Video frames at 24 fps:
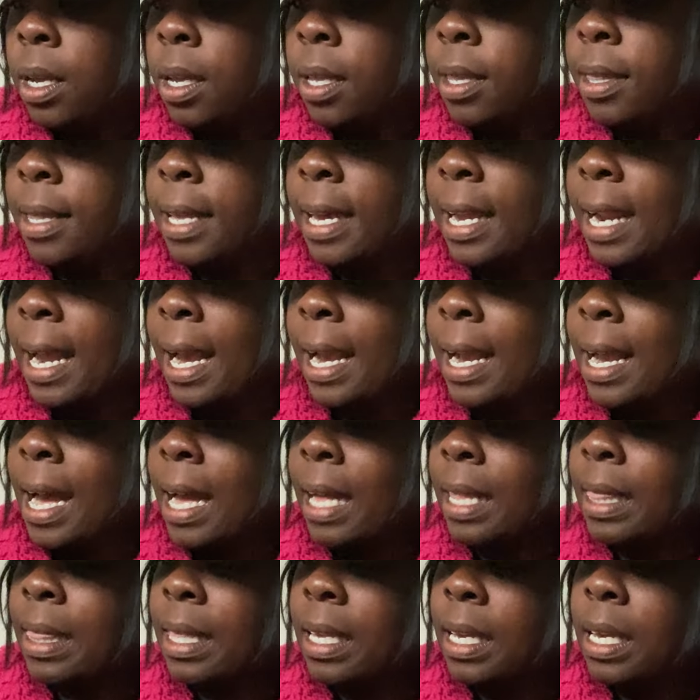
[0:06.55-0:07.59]
that I
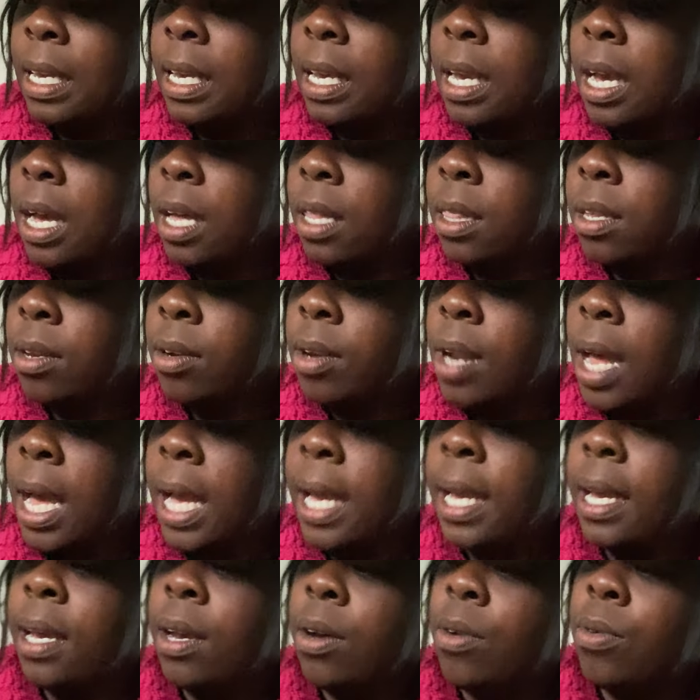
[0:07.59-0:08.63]
got the other
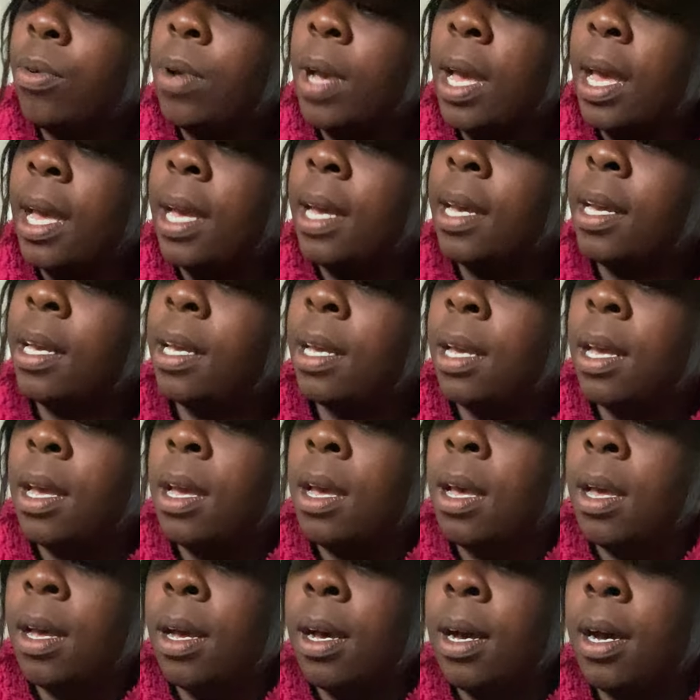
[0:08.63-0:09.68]
night. Okay,
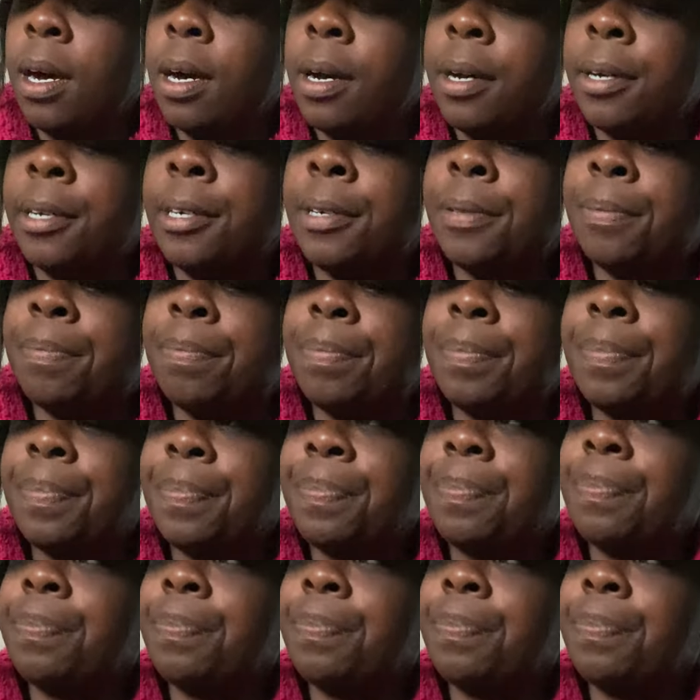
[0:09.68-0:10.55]
um,